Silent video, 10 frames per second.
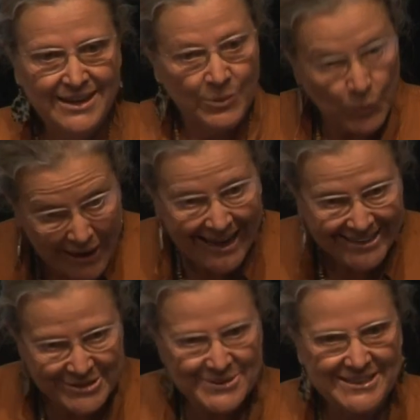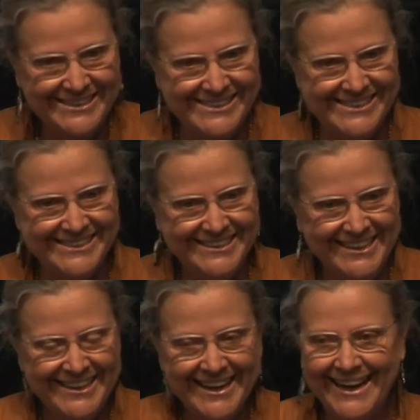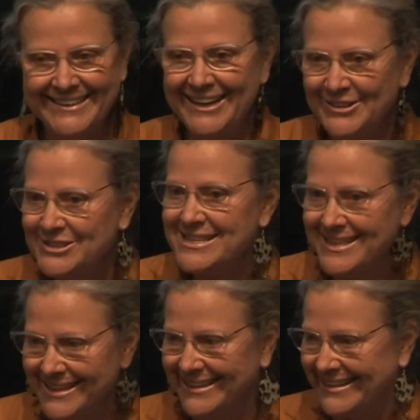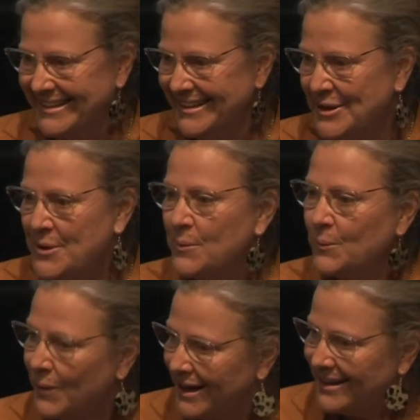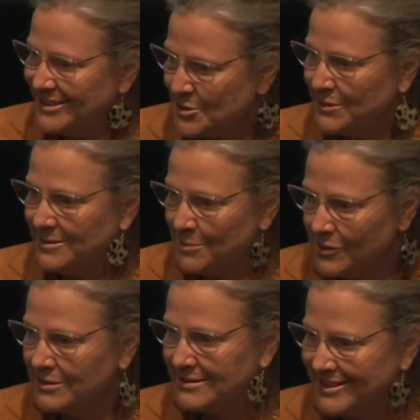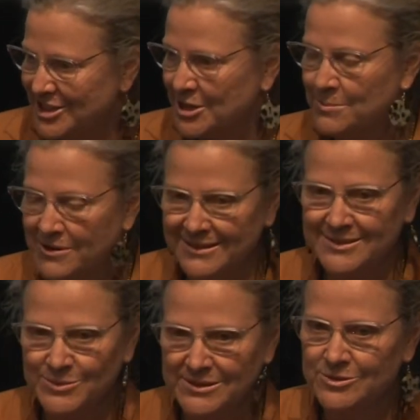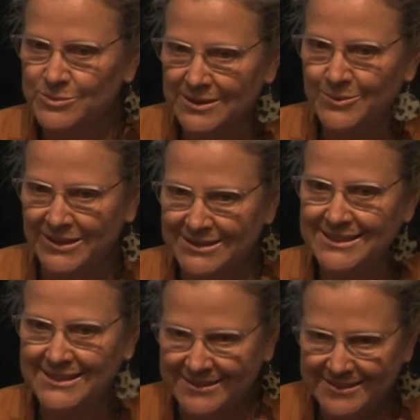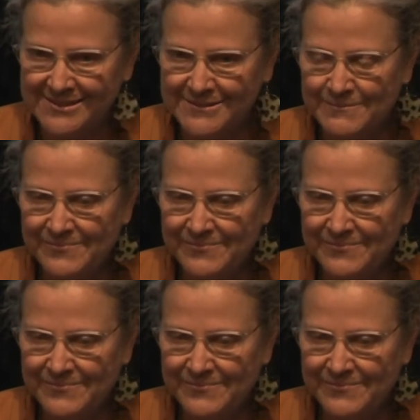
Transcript: We can do this. And here's the thing, when I joined the board, the share price was 21 cents.